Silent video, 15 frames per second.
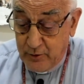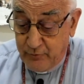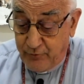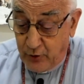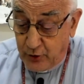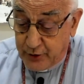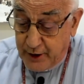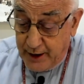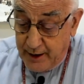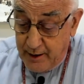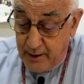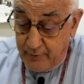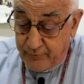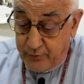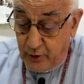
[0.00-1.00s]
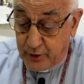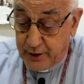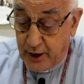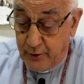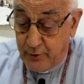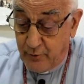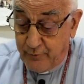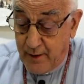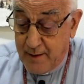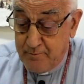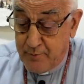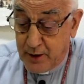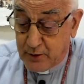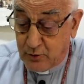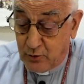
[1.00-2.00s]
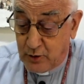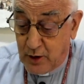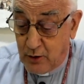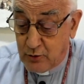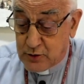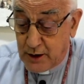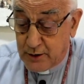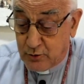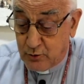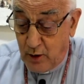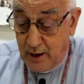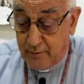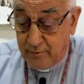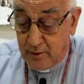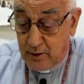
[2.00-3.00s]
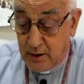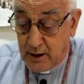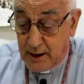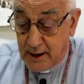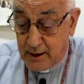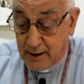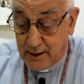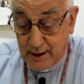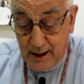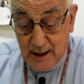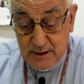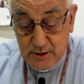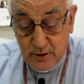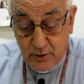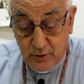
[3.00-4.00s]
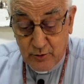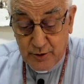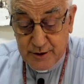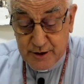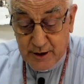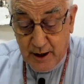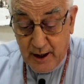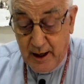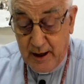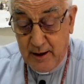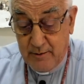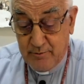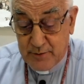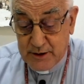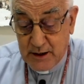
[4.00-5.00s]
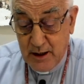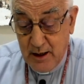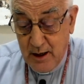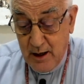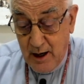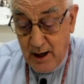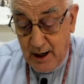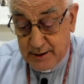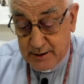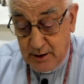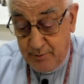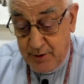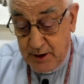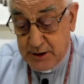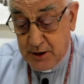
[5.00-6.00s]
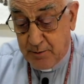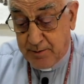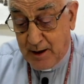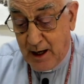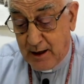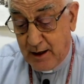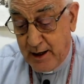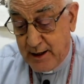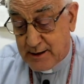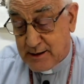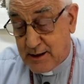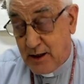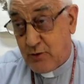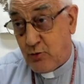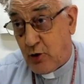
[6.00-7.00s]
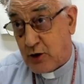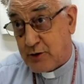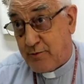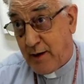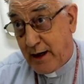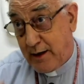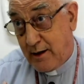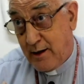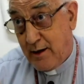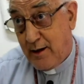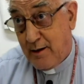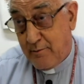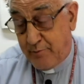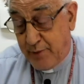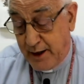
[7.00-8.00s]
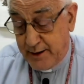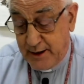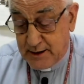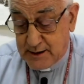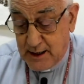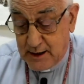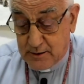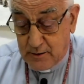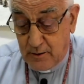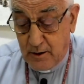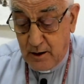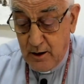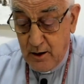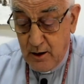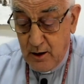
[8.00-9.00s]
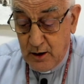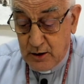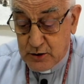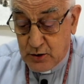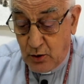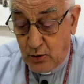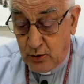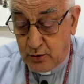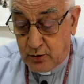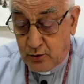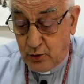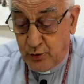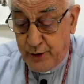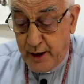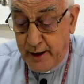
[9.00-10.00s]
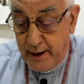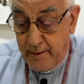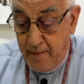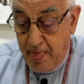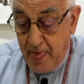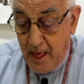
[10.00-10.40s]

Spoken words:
for the for the November 2012 grassroots games, Archbishop Karl Hesse, who was my predecessor, sold to the